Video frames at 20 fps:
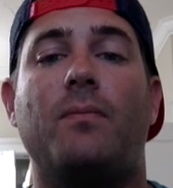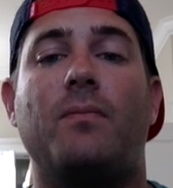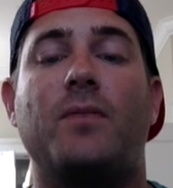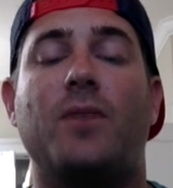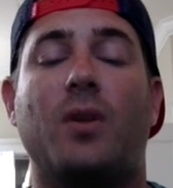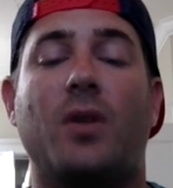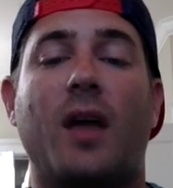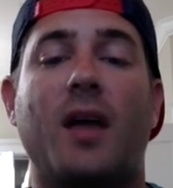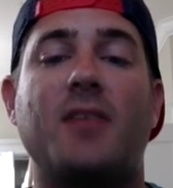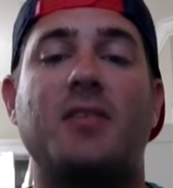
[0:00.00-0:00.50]

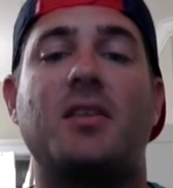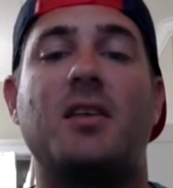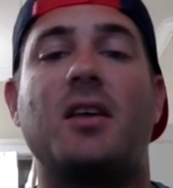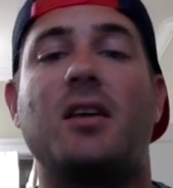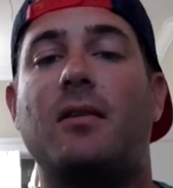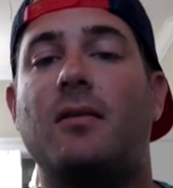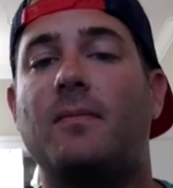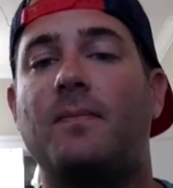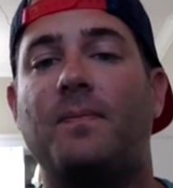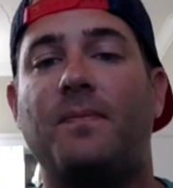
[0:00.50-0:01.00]
Last
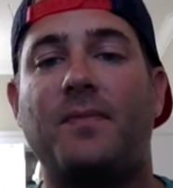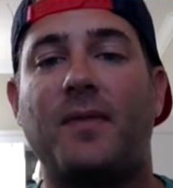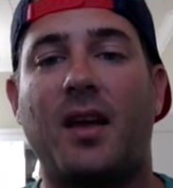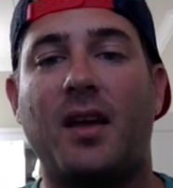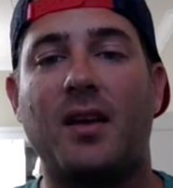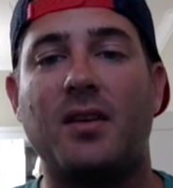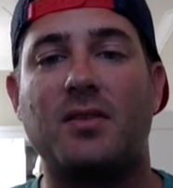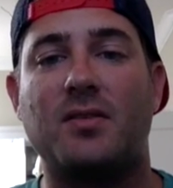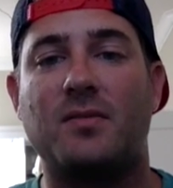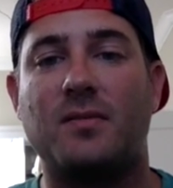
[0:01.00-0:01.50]
thing,
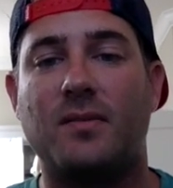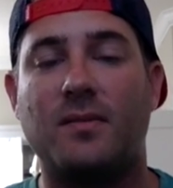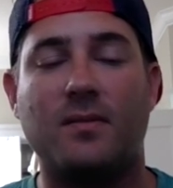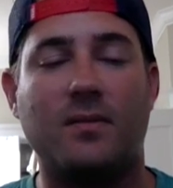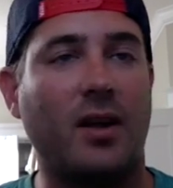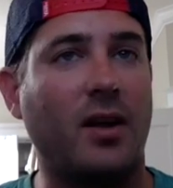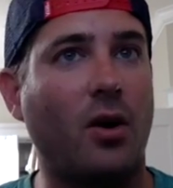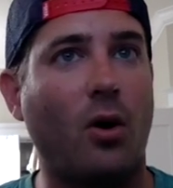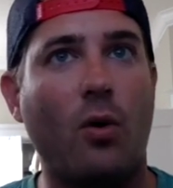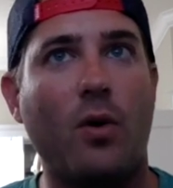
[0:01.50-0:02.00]
I guess,
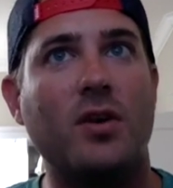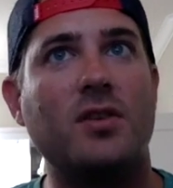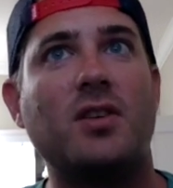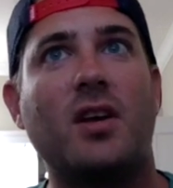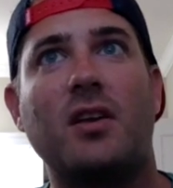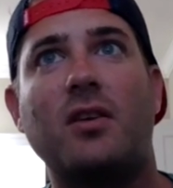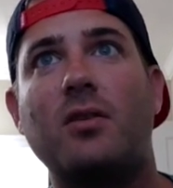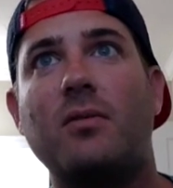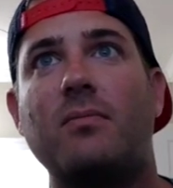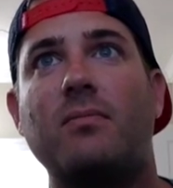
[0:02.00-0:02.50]
like always,
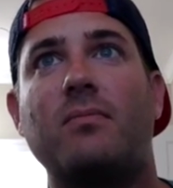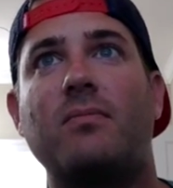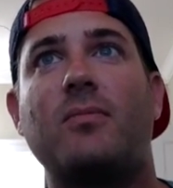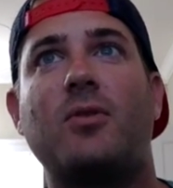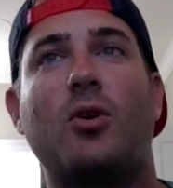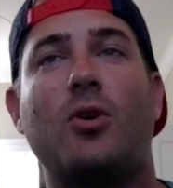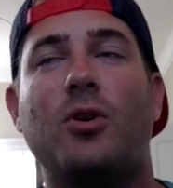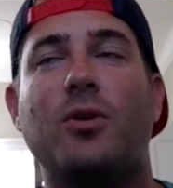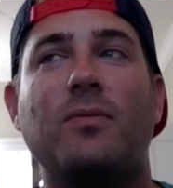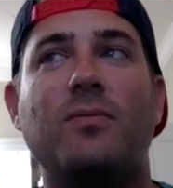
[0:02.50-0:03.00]
I
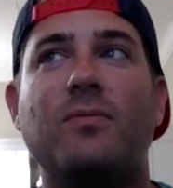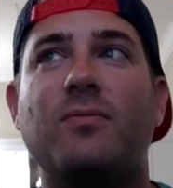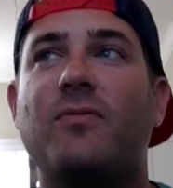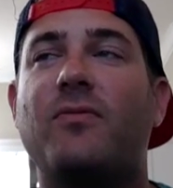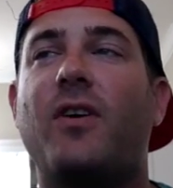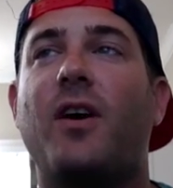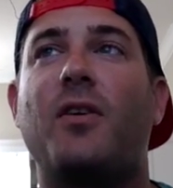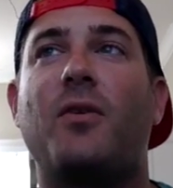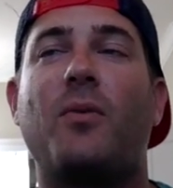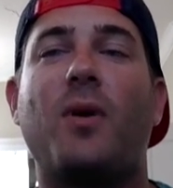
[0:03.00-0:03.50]
could
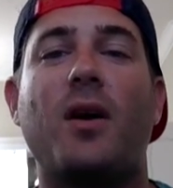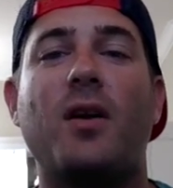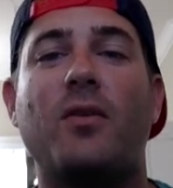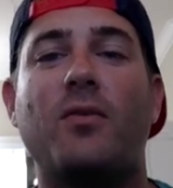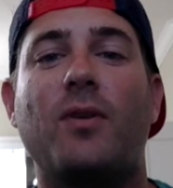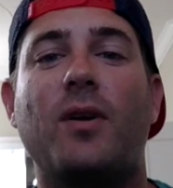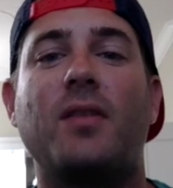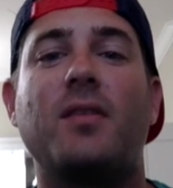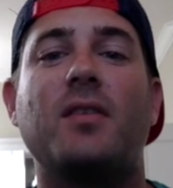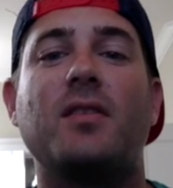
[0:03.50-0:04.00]
find a way to
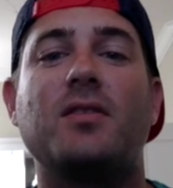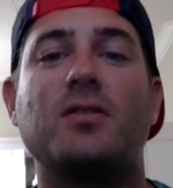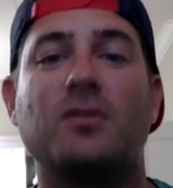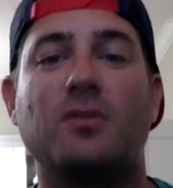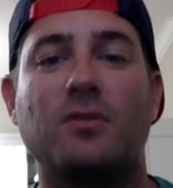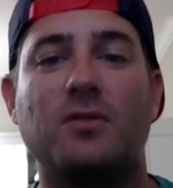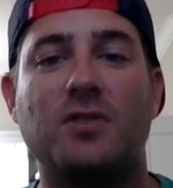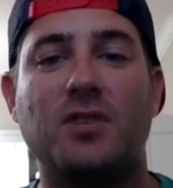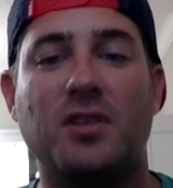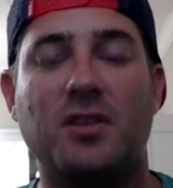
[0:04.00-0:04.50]
rig this
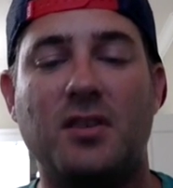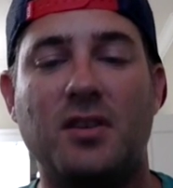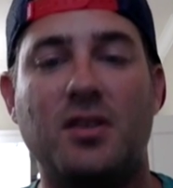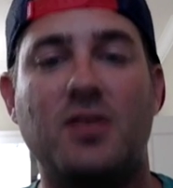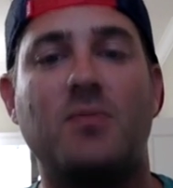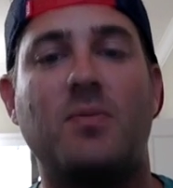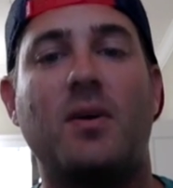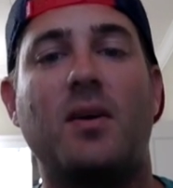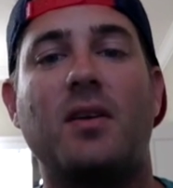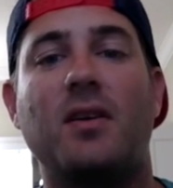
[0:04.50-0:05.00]
or cheat
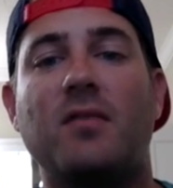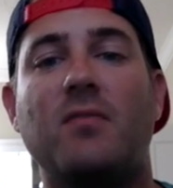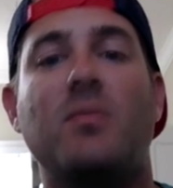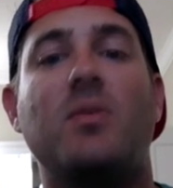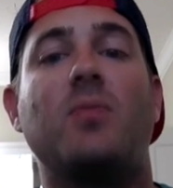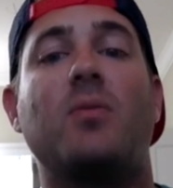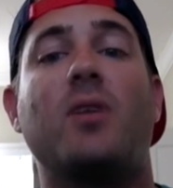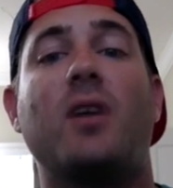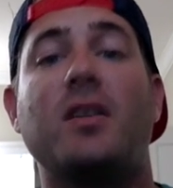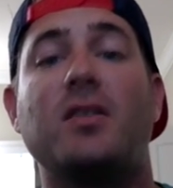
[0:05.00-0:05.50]
this by giving
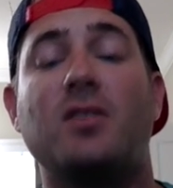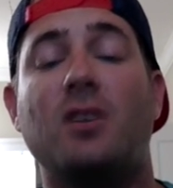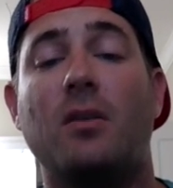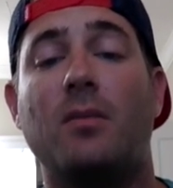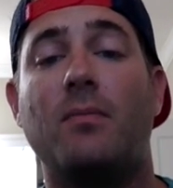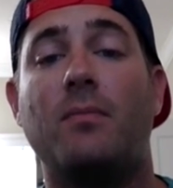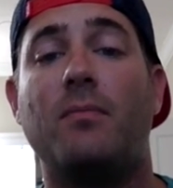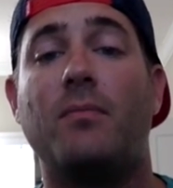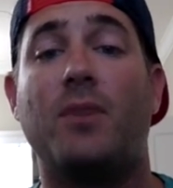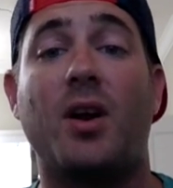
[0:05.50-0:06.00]
people a heads
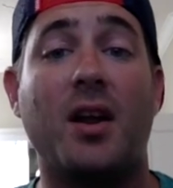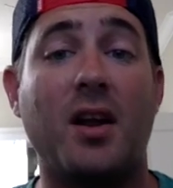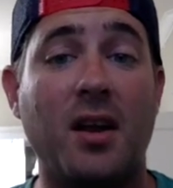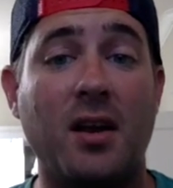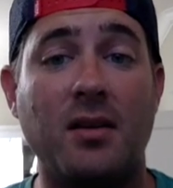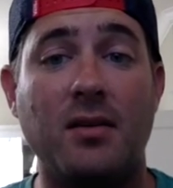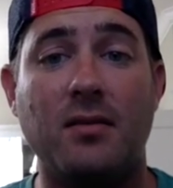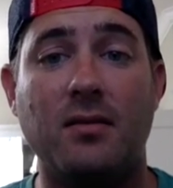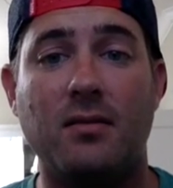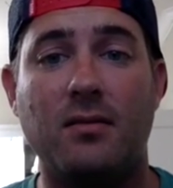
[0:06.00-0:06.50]
up, but I
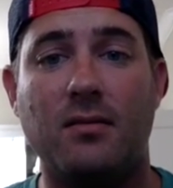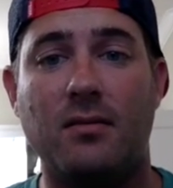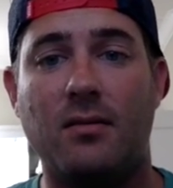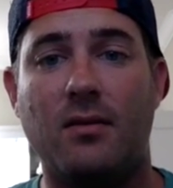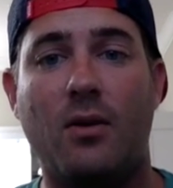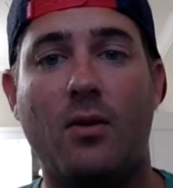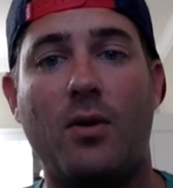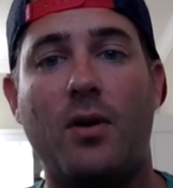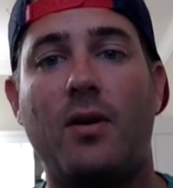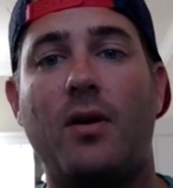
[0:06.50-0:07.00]
didn't.
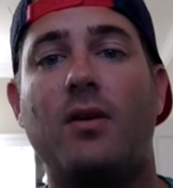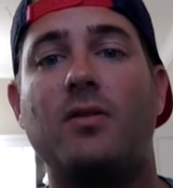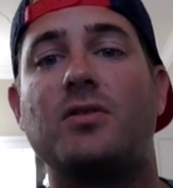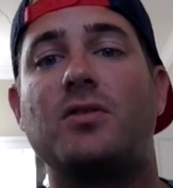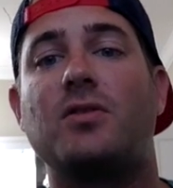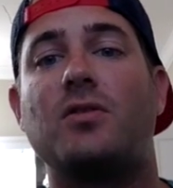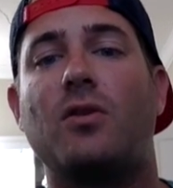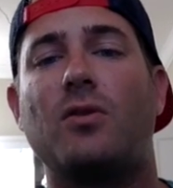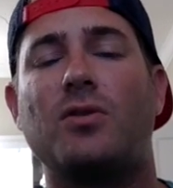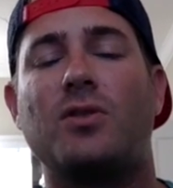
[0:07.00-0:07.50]
No one
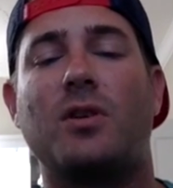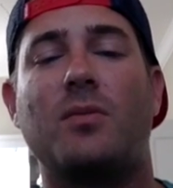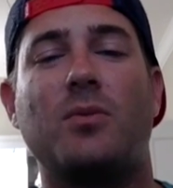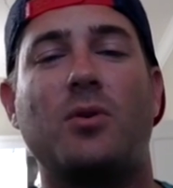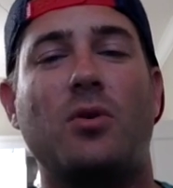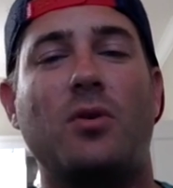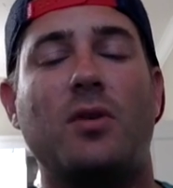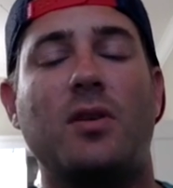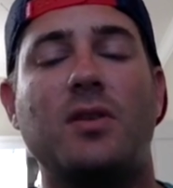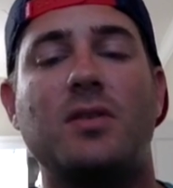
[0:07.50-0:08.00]
else knows that I'm
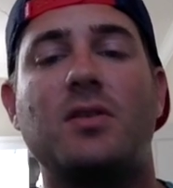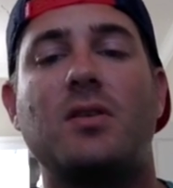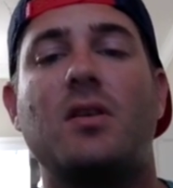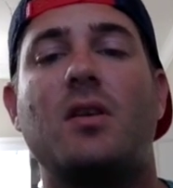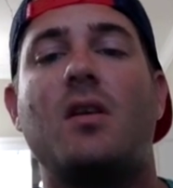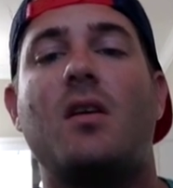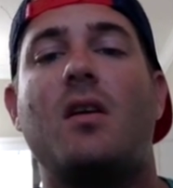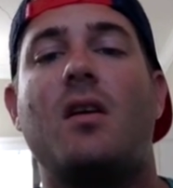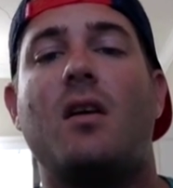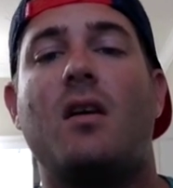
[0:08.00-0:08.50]
doing this.
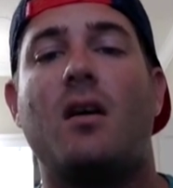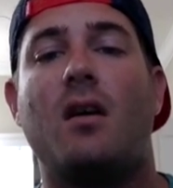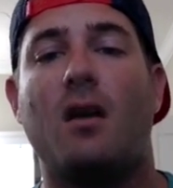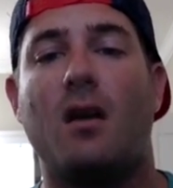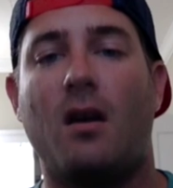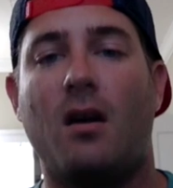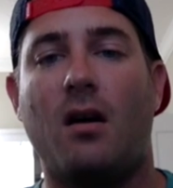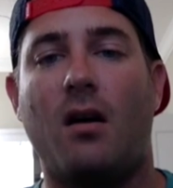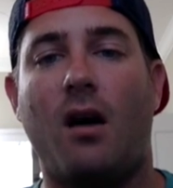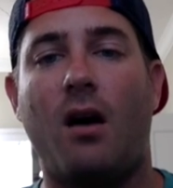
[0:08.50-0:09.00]

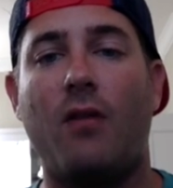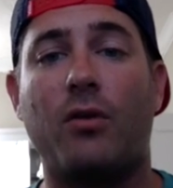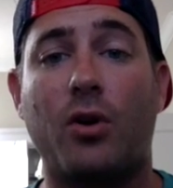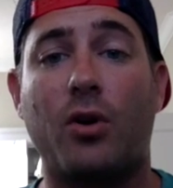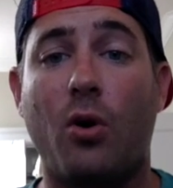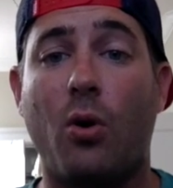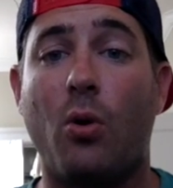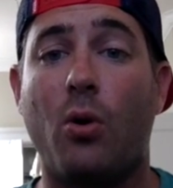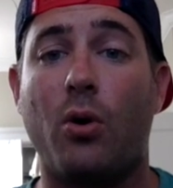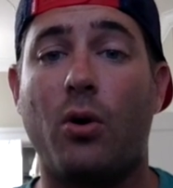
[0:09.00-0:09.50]
I'll
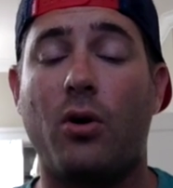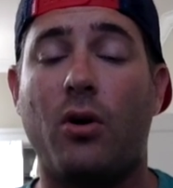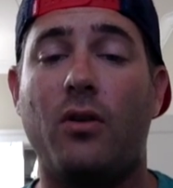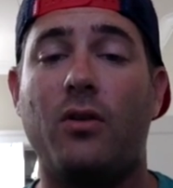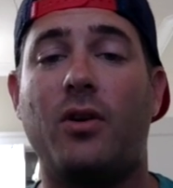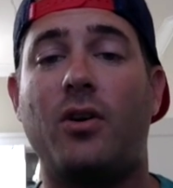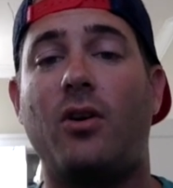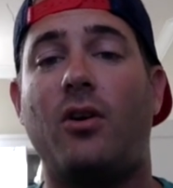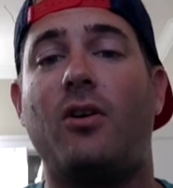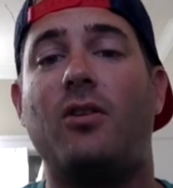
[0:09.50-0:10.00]
record all
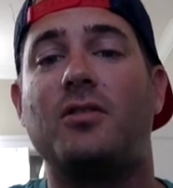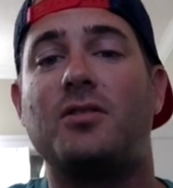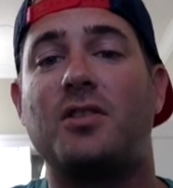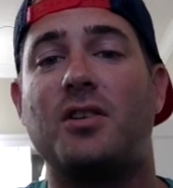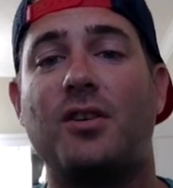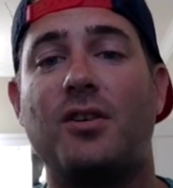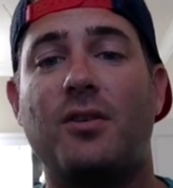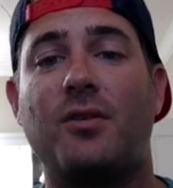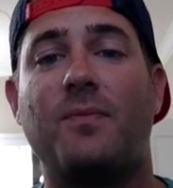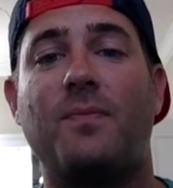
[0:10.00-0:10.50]
the calls
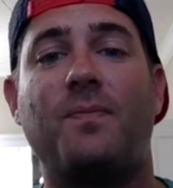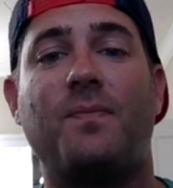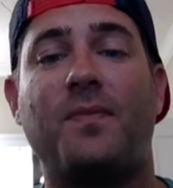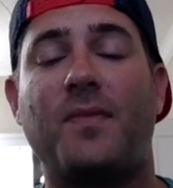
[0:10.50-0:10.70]
here.